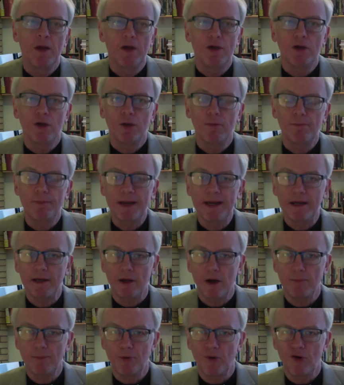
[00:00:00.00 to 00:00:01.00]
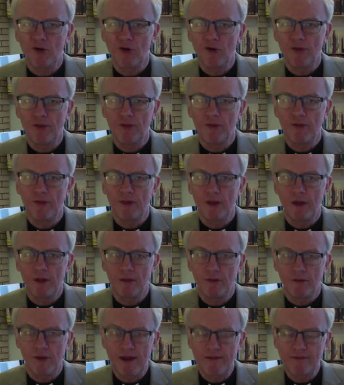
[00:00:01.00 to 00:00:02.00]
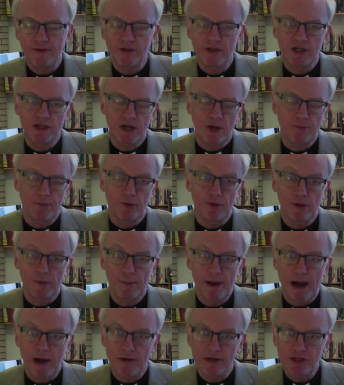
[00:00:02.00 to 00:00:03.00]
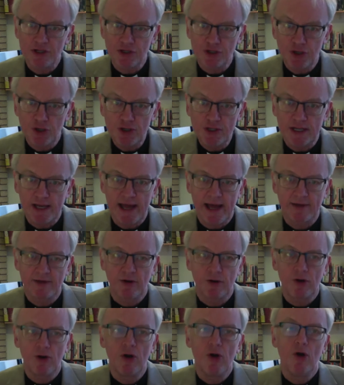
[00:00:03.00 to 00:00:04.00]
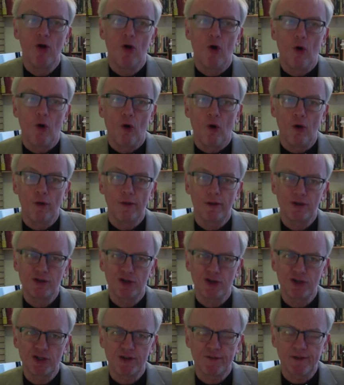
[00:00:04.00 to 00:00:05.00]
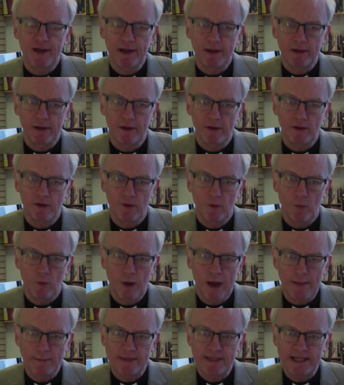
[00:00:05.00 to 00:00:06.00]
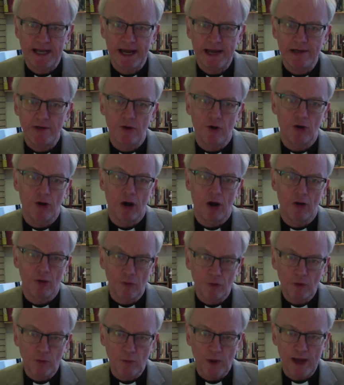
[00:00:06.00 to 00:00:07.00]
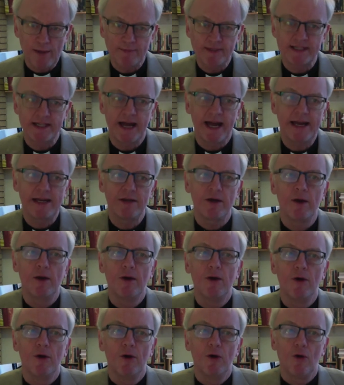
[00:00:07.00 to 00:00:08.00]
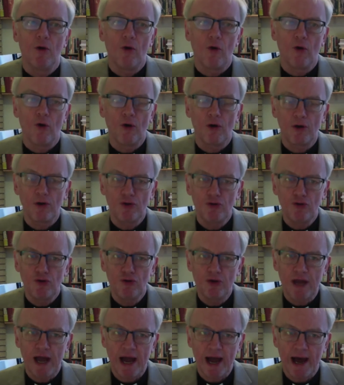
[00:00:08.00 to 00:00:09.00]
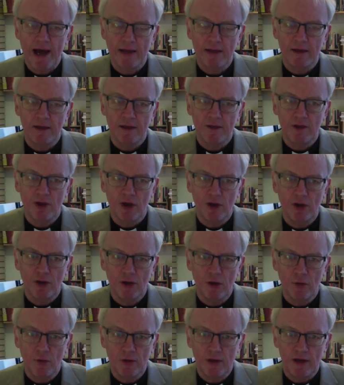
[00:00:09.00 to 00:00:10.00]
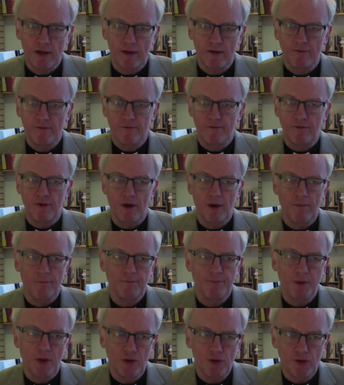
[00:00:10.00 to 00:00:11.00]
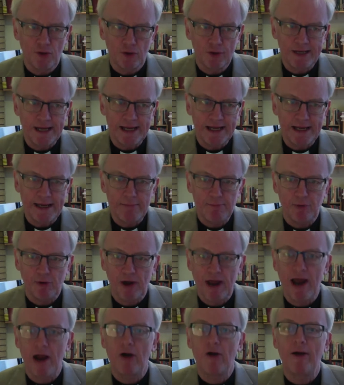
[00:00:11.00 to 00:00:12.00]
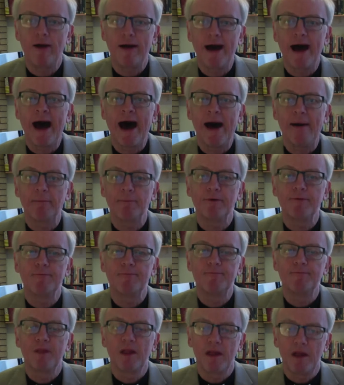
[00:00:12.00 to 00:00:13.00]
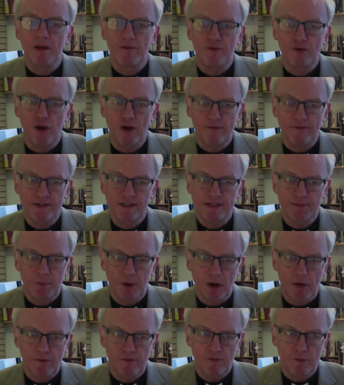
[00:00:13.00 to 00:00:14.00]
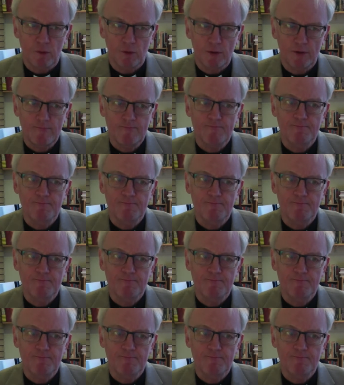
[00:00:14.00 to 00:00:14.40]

You can pick it up on the references up on the parish newsletter or the Church of England website or our own website, or you can download it from your daily prayer app if you have a smartphone.